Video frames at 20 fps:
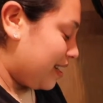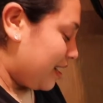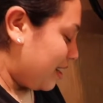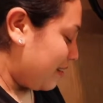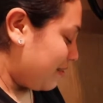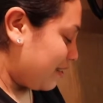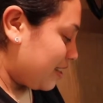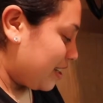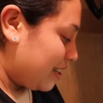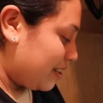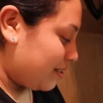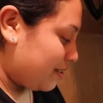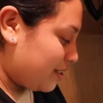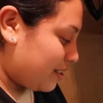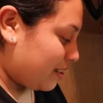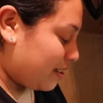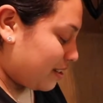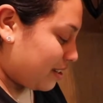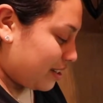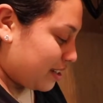Avocados
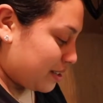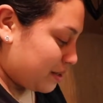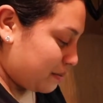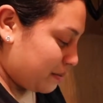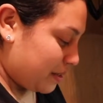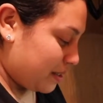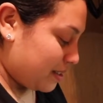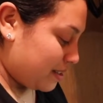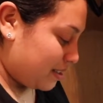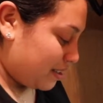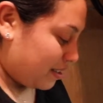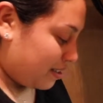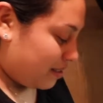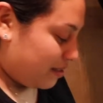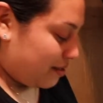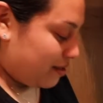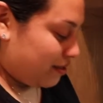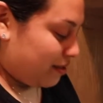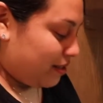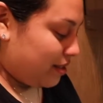are
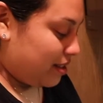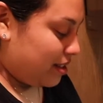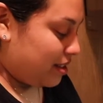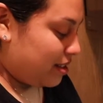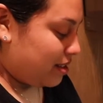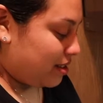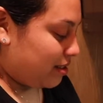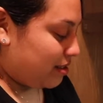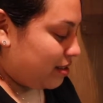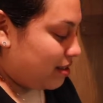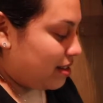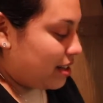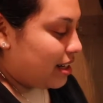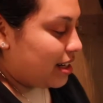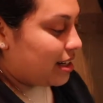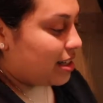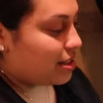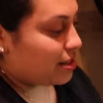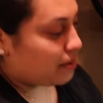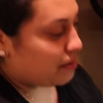expensive, so you gotta
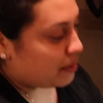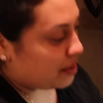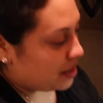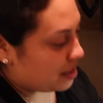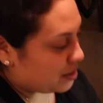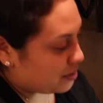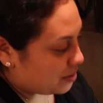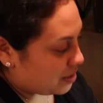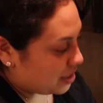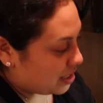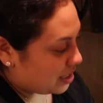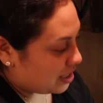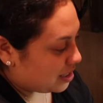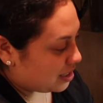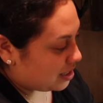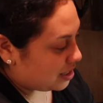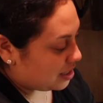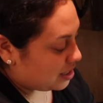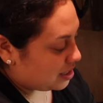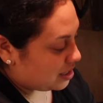get your money's worth out of
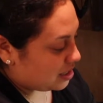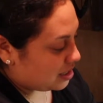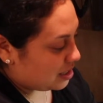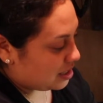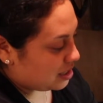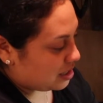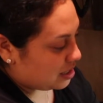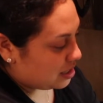these.